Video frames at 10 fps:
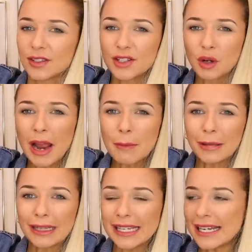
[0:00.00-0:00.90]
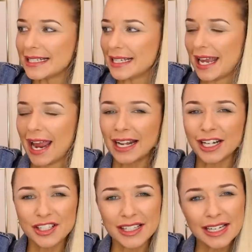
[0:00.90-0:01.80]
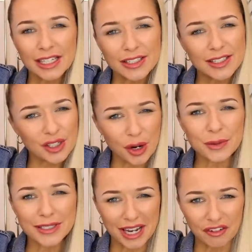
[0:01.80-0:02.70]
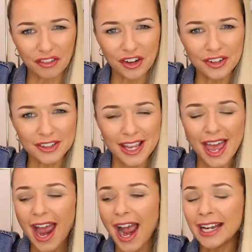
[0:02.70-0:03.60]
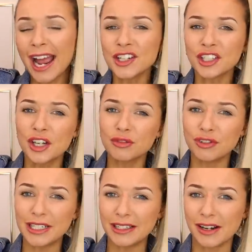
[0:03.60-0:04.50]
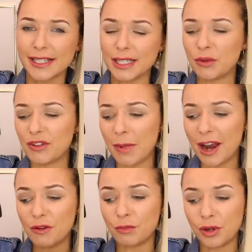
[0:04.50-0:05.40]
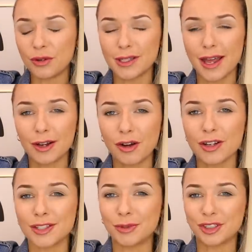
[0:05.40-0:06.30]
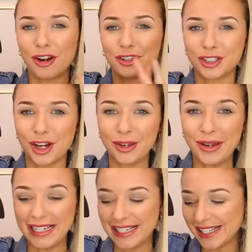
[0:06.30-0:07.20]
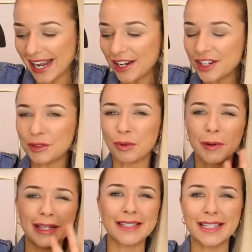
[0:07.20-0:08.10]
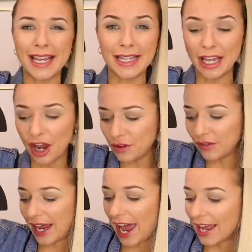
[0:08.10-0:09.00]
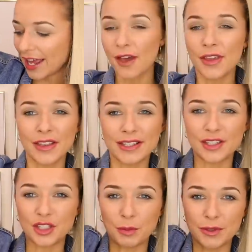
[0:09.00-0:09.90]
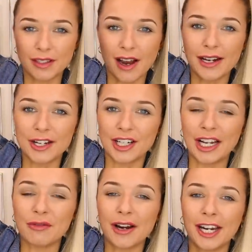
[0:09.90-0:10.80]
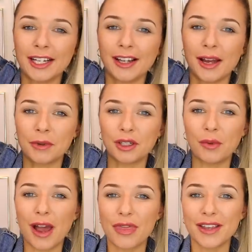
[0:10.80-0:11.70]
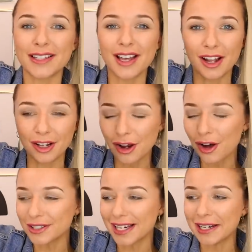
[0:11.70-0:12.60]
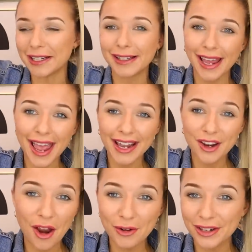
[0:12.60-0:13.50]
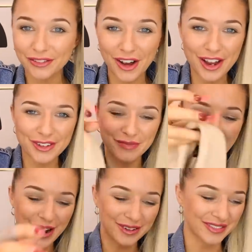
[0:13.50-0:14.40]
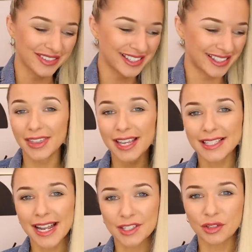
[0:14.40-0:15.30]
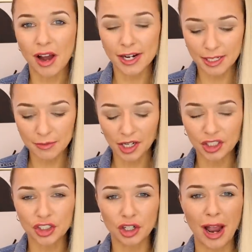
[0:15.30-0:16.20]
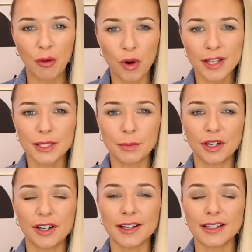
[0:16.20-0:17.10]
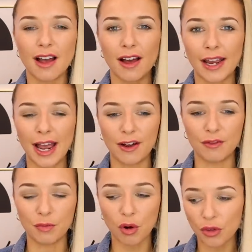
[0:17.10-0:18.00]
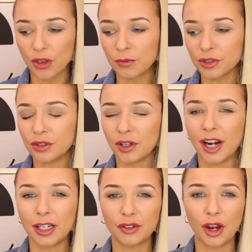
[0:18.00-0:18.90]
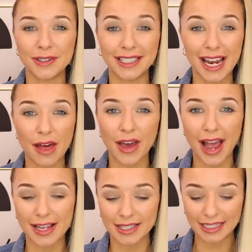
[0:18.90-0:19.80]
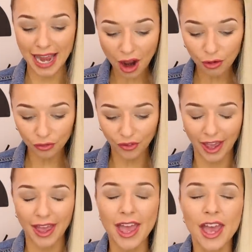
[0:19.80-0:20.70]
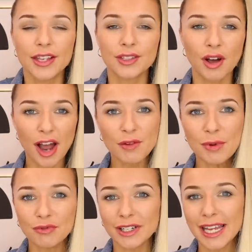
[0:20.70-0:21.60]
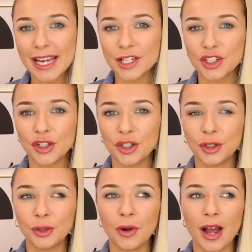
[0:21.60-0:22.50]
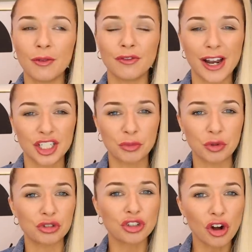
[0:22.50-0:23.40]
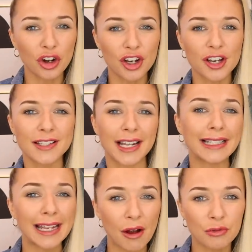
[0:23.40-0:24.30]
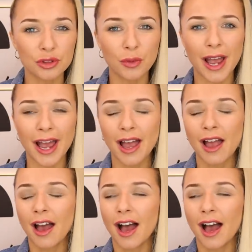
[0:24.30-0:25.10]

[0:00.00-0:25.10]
So it's quite pleaty, and I just think it's so different. And it actually goes really nicely with a pair of boots that I got, which I'll show you in a second. You probably can see it in the overlay. I think this is super stylish, and I reckon I'm gonna wear this a lot. And again, only £5. These next two items I'm gonna show at once because I have bought them to kind of go together as an outfit. So I've been really into fashionable joggers, like loungewear.